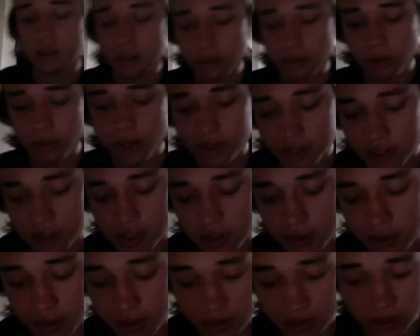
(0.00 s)
the wide
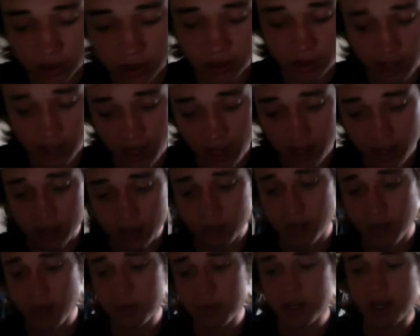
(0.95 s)
receivers in this game.
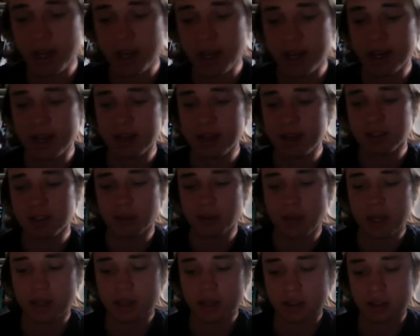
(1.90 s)
I mean, I hate like
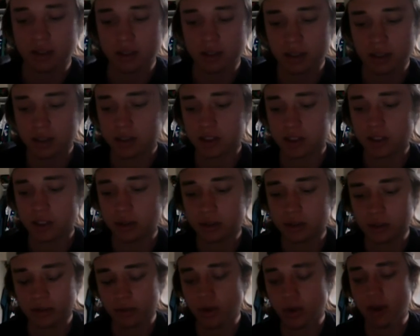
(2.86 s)
making the excuse
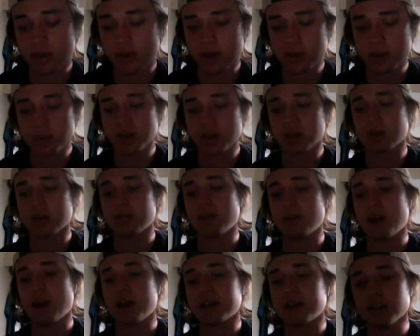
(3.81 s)
of weather being a
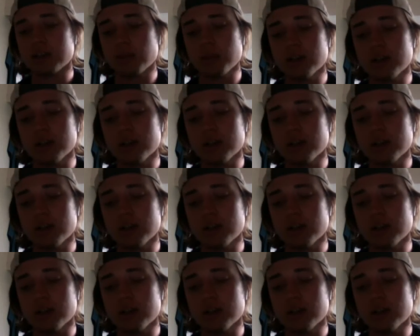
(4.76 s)
factor,